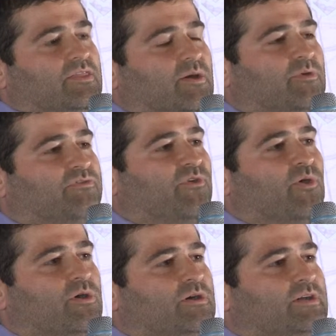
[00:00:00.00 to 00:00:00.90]
Number
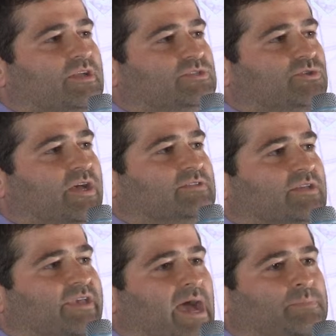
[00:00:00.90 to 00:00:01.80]
4 is you get to
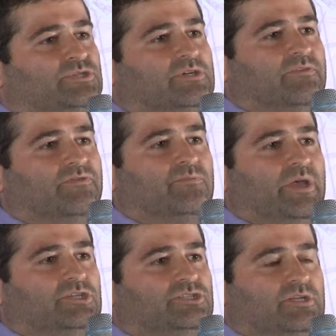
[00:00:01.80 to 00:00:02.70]
capture
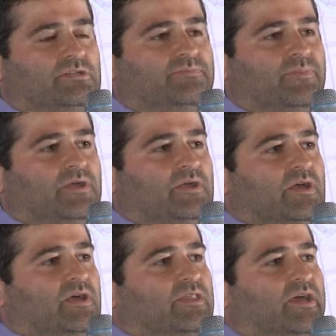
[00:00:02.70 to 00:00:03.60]
information,
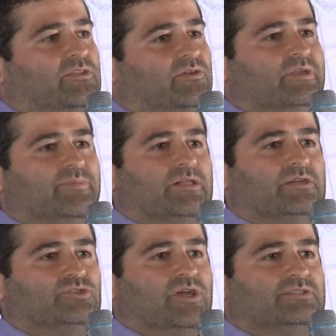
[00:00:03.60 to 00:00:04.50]
like their email
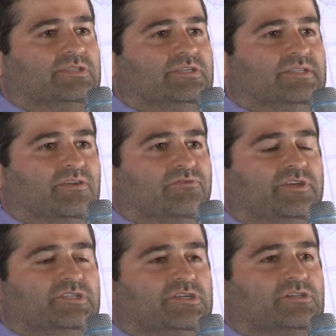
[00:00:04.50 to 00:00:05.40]
addresses and their
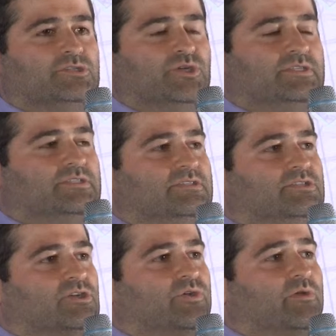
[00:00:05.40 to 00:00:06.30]
physical addresses,
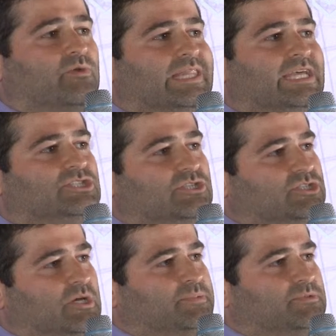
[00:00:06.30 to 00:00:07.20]
to create
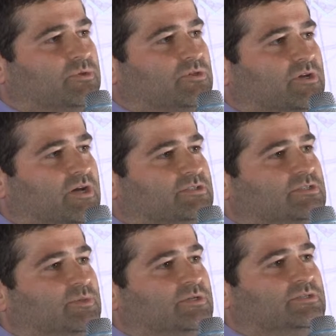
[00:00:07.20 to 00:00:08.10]
relationships with your
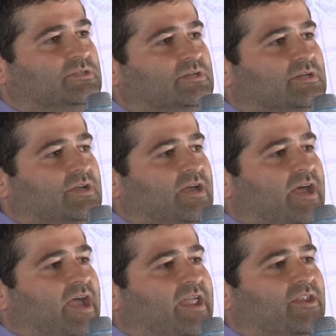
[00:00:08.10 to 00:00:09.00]
customers.
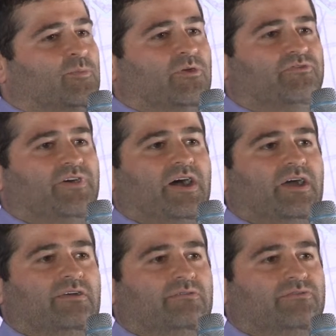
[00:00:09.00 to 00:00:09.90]
And number
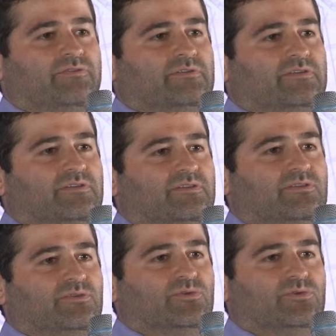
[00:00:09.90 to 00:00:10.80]
5,
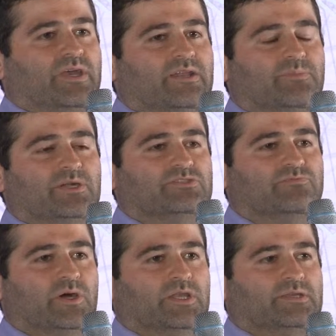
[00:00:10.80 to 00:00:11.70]
you get a bunch of
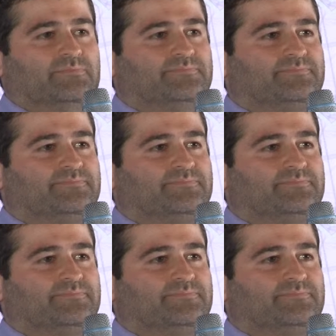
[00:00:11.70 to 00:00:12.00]
money.